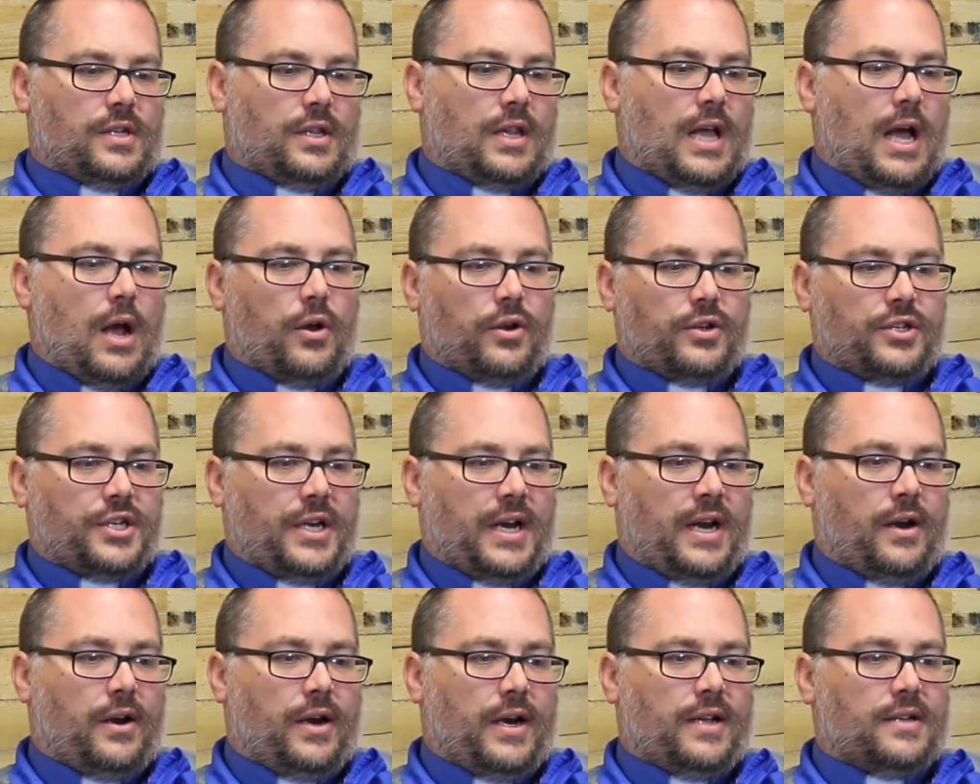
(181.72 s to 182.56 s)
lounge
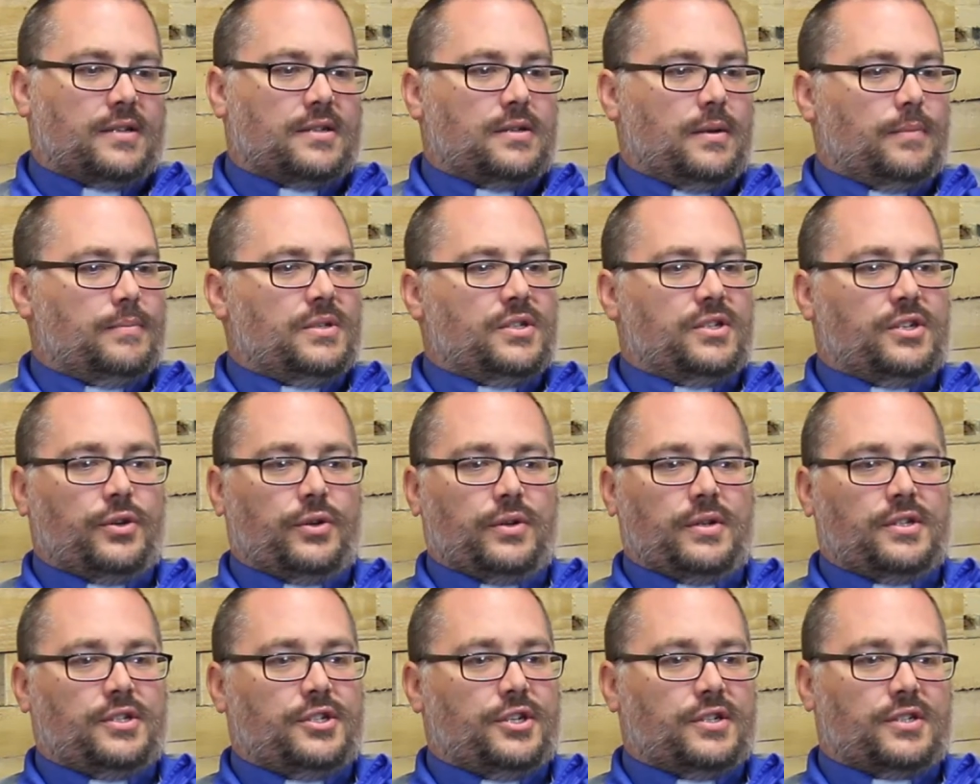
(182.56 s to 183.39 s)
area. Some
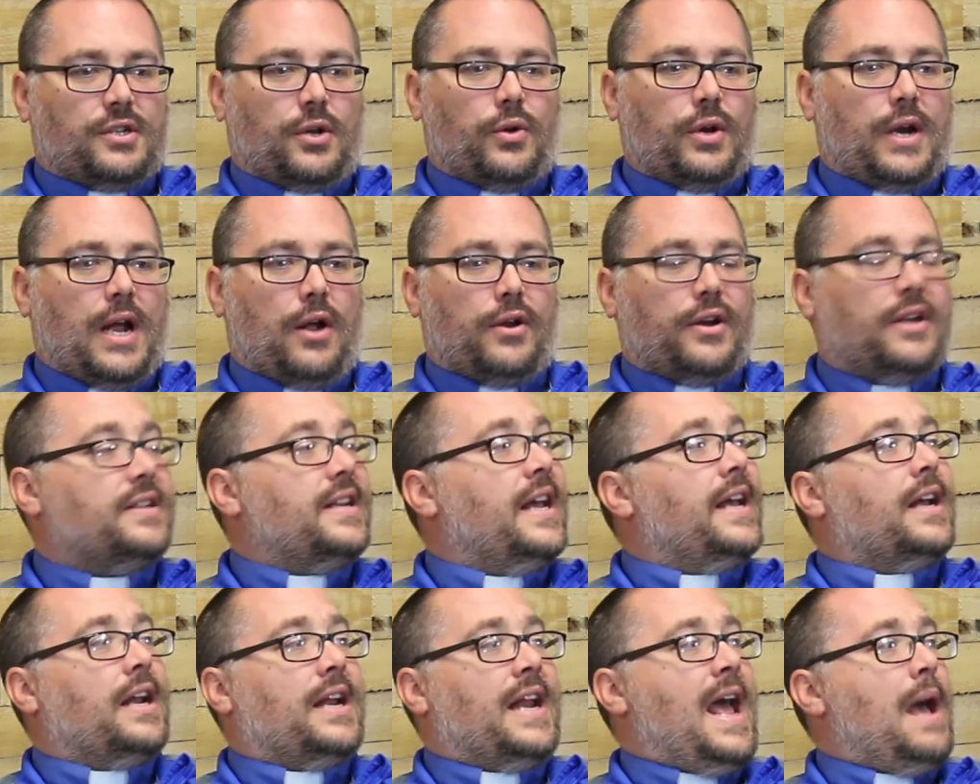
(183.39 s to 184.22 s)
students just go down to
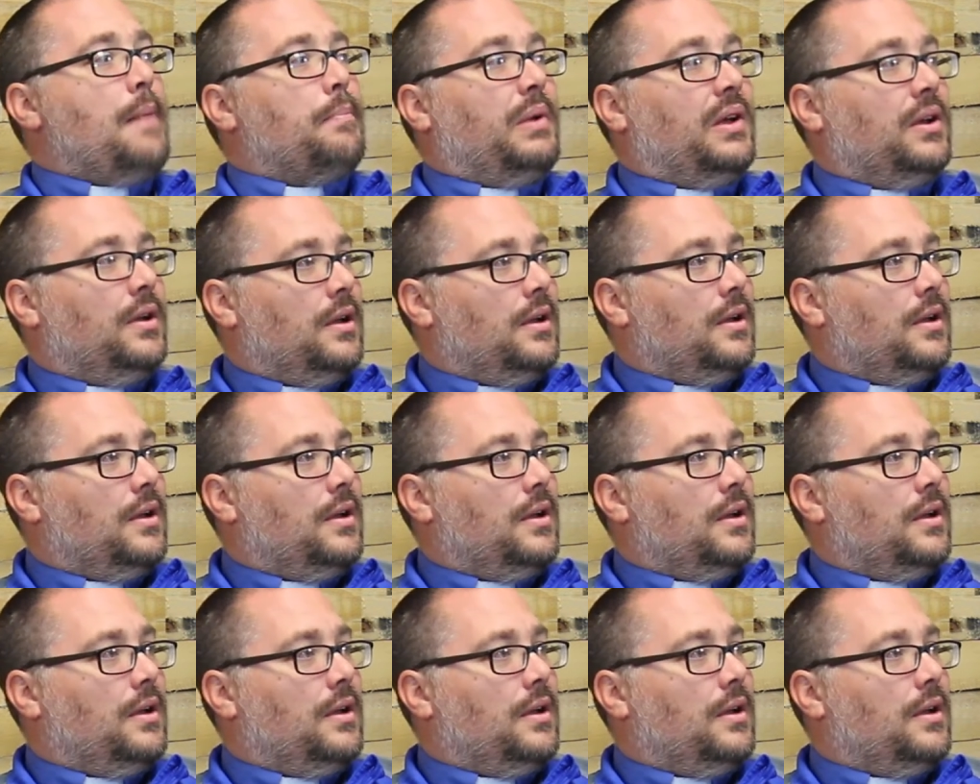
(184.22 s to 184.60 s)
take a nap.